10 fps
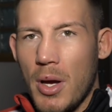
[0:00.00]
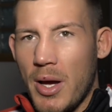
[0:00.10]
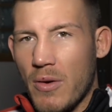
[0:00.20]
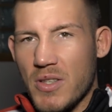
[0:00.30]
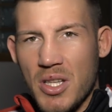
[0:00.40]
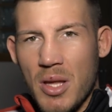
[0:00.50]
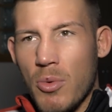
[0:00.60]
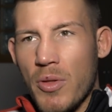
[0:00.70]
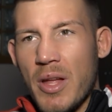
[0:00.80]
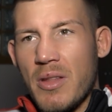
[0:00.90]
I obviously didn't
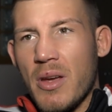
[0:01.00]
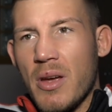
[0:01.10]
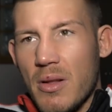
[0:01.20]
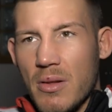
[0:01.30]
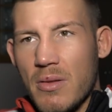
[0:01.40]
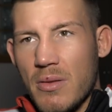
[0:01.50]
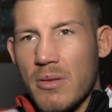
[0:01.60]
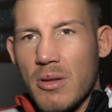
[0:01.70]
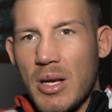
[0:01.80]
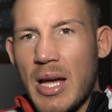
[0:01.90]
want that
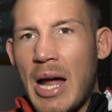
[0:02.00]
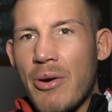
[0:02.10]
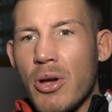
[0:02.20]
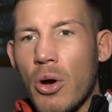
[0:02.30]
to carry